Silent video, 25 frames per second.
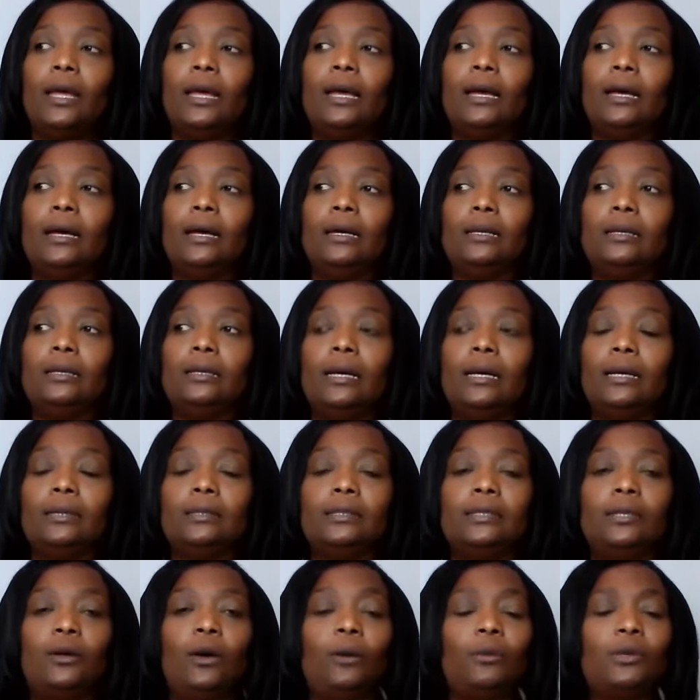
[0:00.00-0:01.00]
And
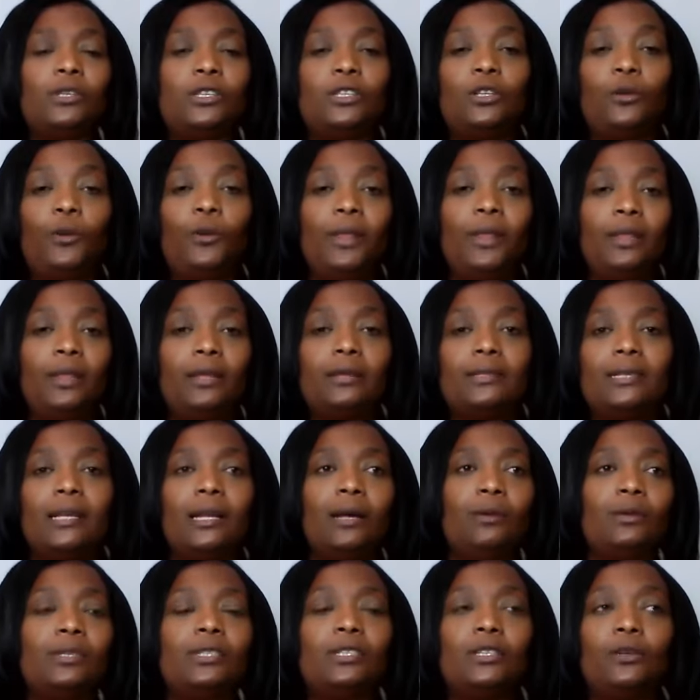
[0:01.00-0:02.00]
so I was doing this
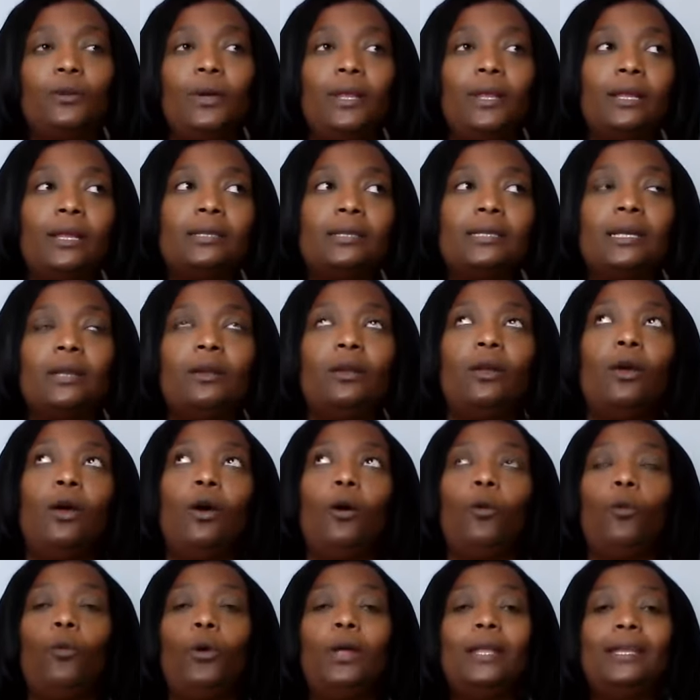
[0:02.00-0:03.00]
and I was doing this. And
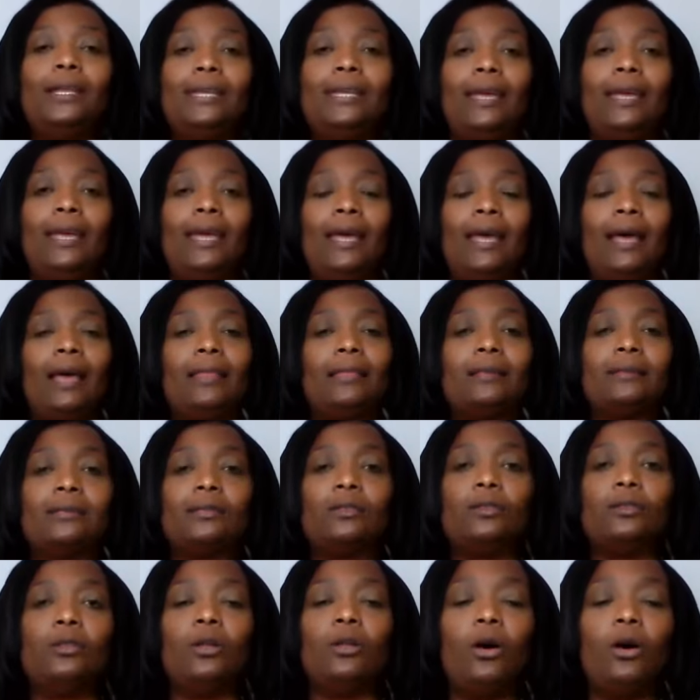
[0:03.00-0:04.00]
one day I had
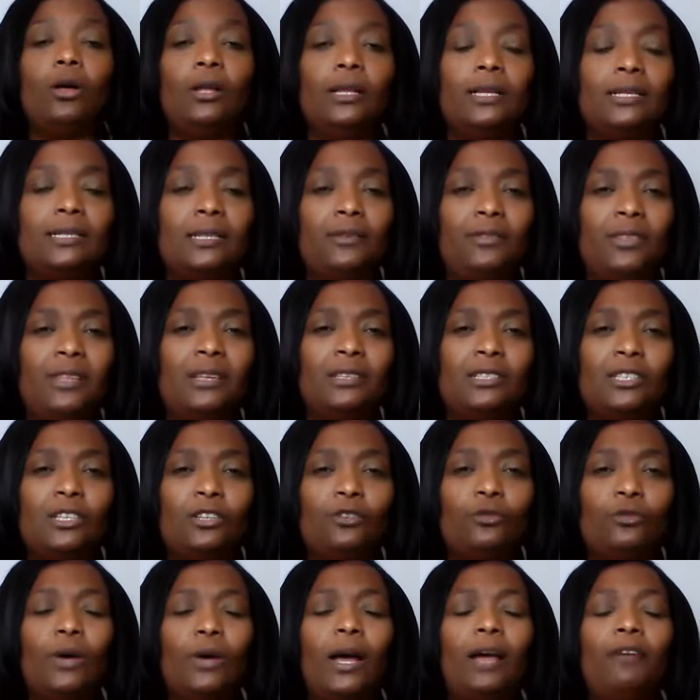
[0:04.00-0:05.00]
this long list of things
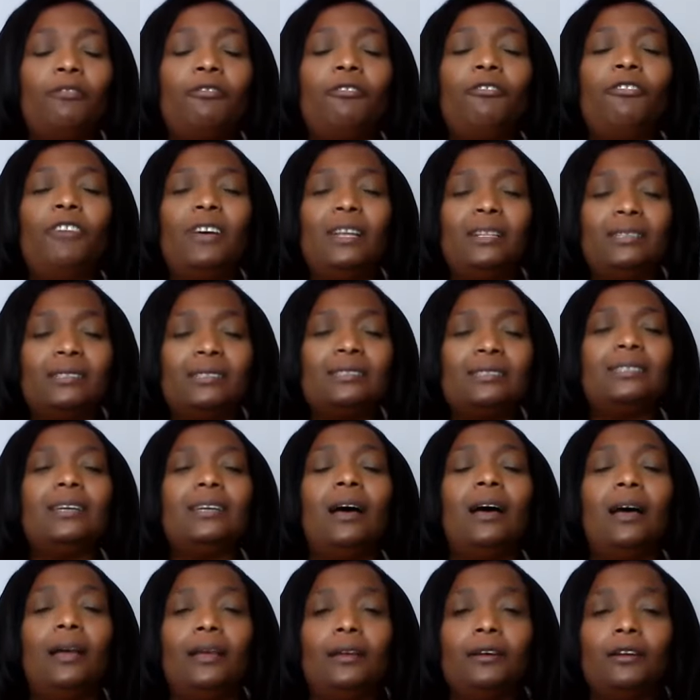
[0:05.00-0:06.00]
to do. I felt
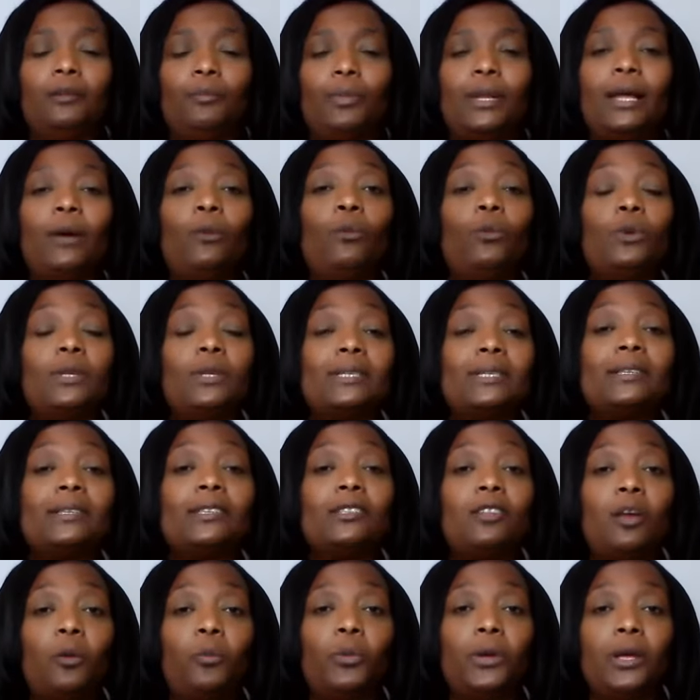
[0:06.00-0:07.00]
tired, but I wasn't
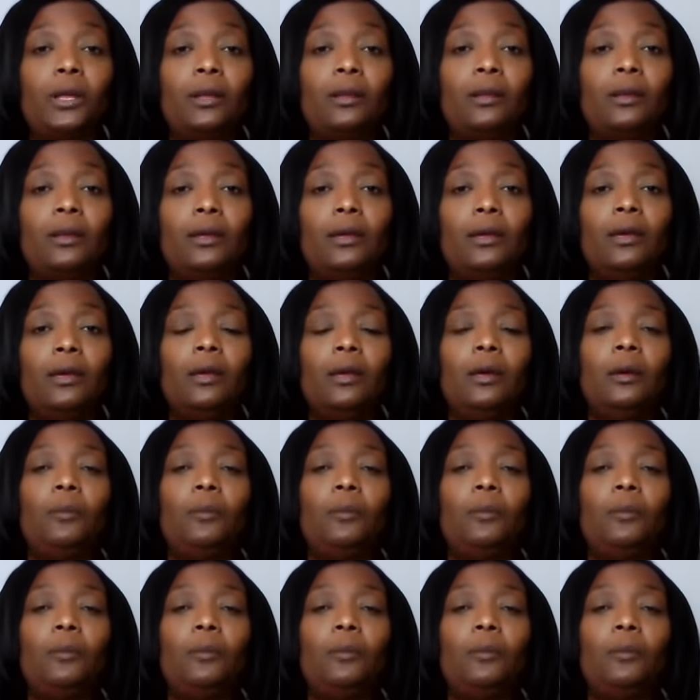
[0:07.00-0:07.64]
stopping